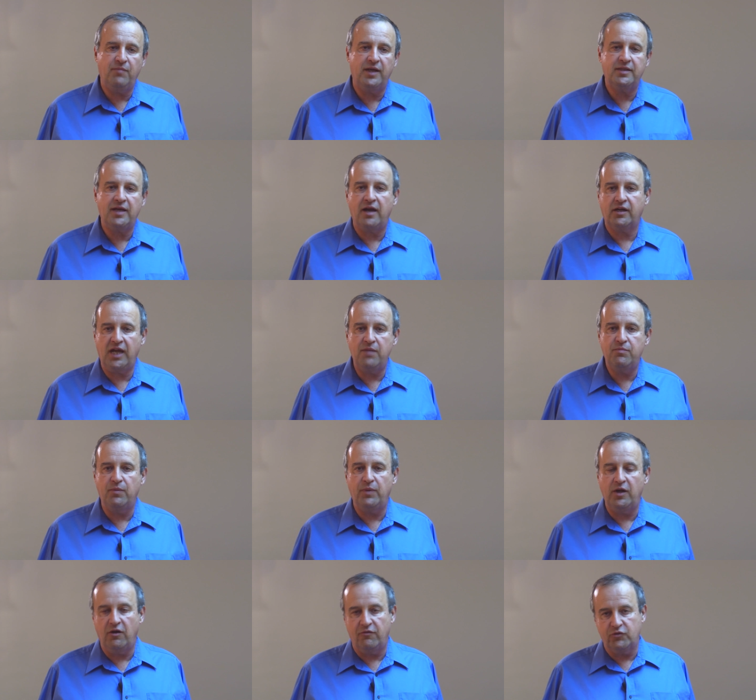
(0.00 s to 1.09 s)
but are
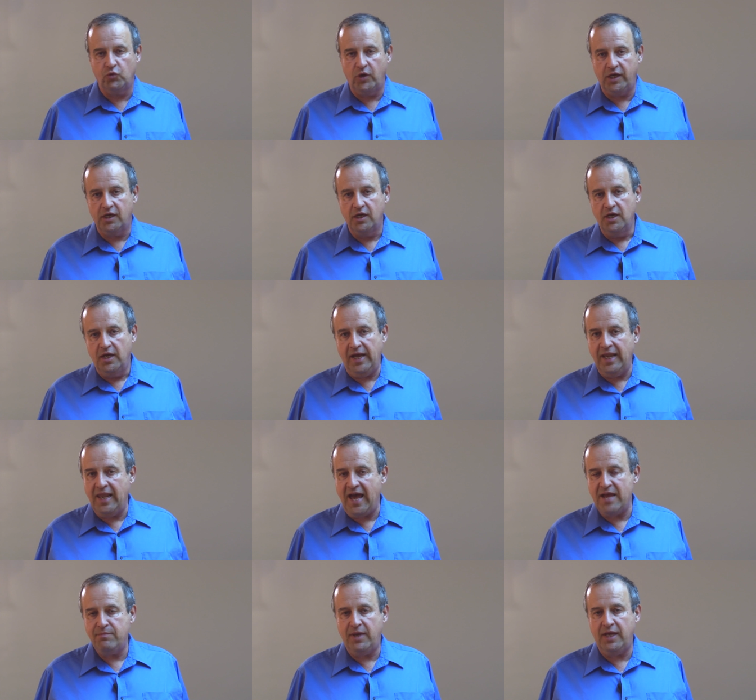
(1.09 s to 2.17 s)
capable of doing
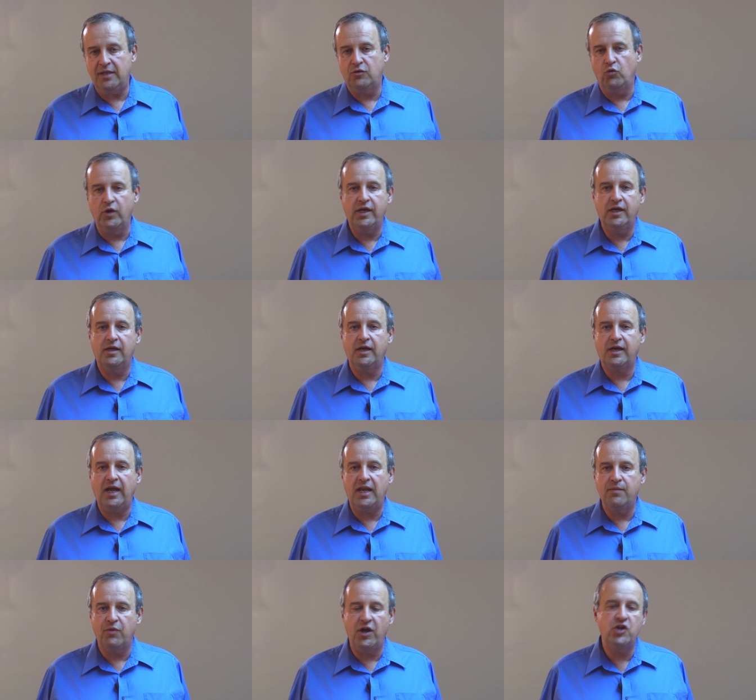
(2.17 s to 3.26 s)
alignment, doing
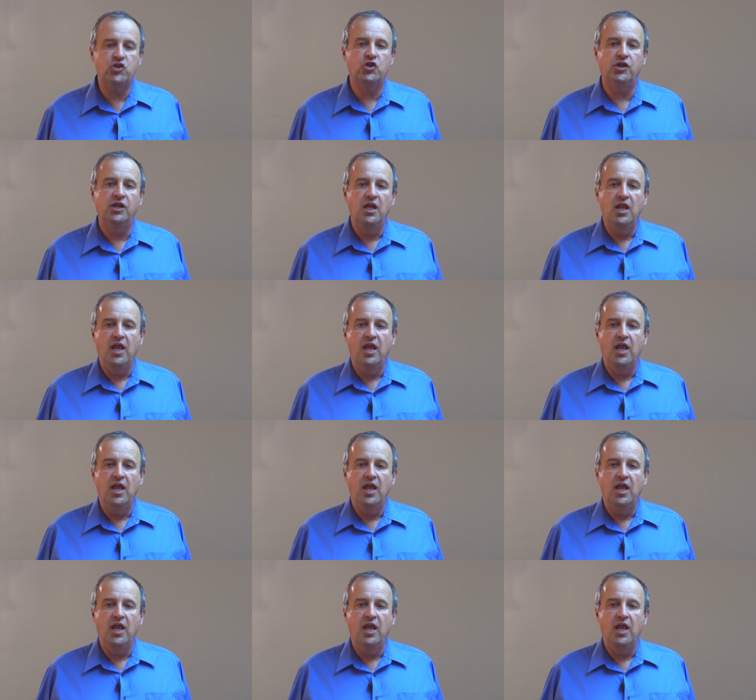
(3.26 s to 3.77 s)
calibration,